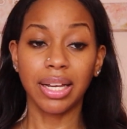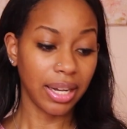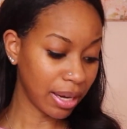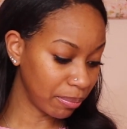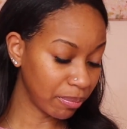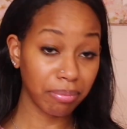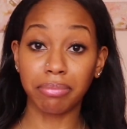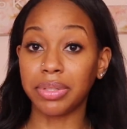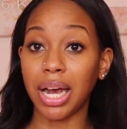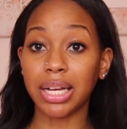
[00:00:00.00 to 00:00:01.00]
And I'm
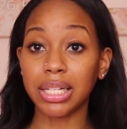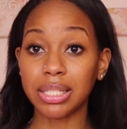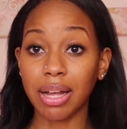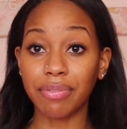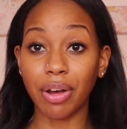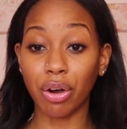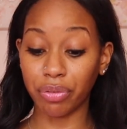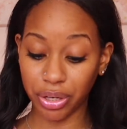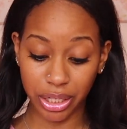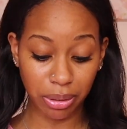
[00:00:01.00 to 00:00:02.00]
knocking stuff
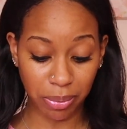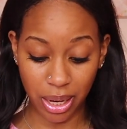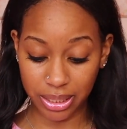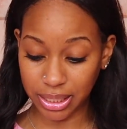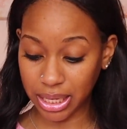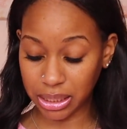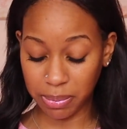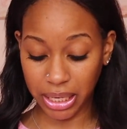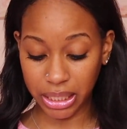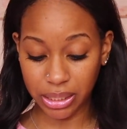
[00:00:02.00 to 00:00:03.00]
over in the process,
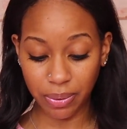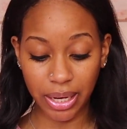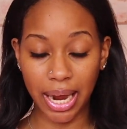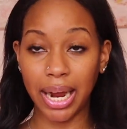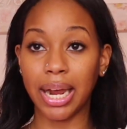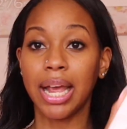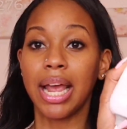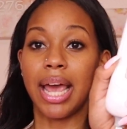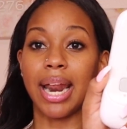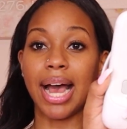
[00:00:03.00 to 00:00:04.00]
but it's okay.
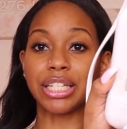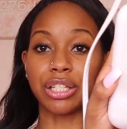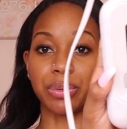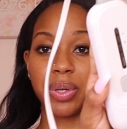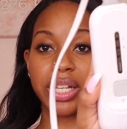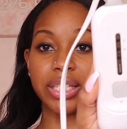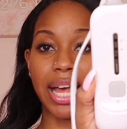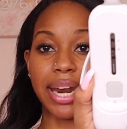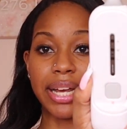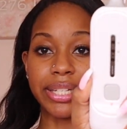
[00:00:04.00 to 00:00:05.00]
It has three
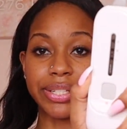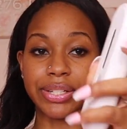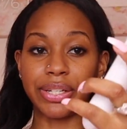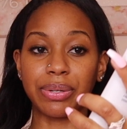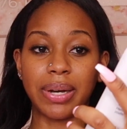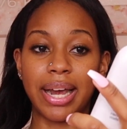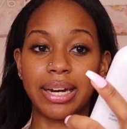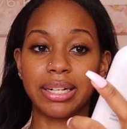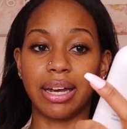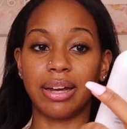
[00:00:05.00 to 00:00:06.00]
settings to
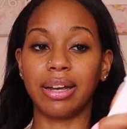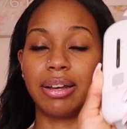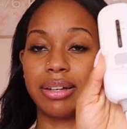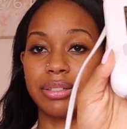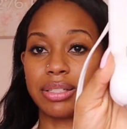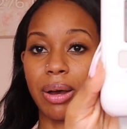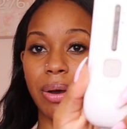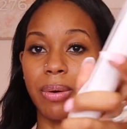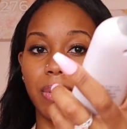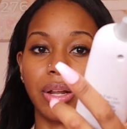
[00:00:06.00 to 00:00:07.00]
it.
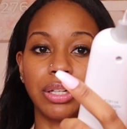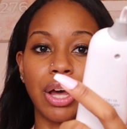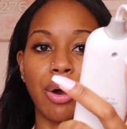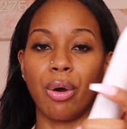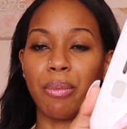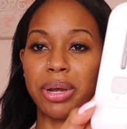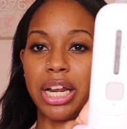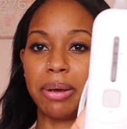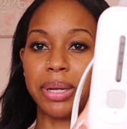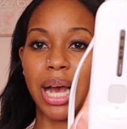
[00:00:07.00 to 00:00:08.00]
So low,
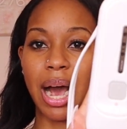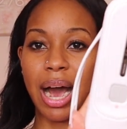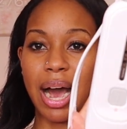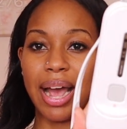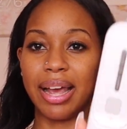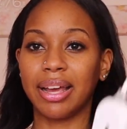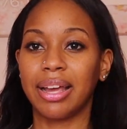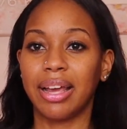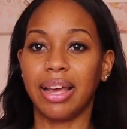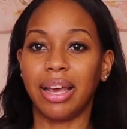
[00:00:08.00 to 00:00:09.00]
medium, and high.
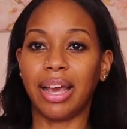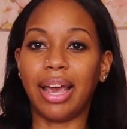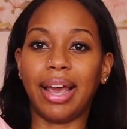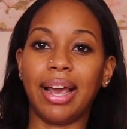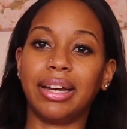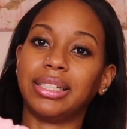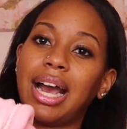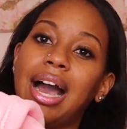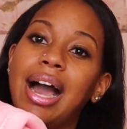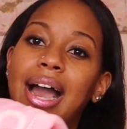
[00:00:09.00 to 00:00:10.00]
And
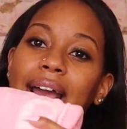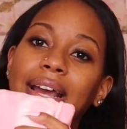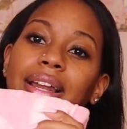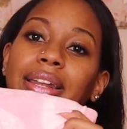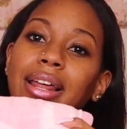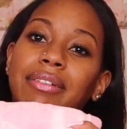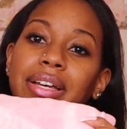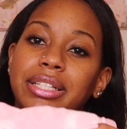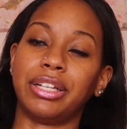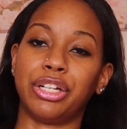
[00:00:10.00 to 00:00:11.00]
I love
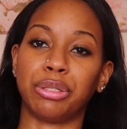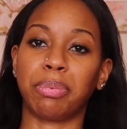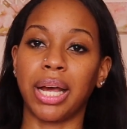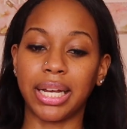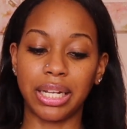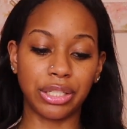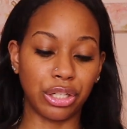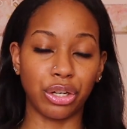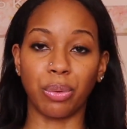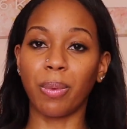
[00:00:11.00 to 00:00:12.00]
it. So you just plug it
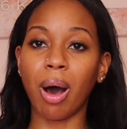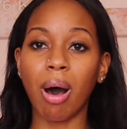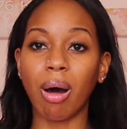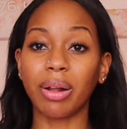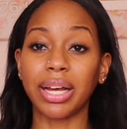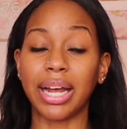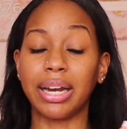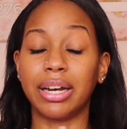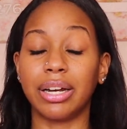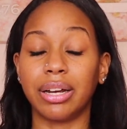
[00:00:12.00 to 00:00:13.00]
into your wall
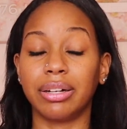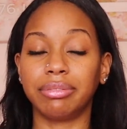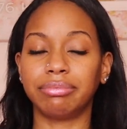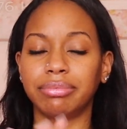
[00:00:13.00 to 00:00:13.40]
and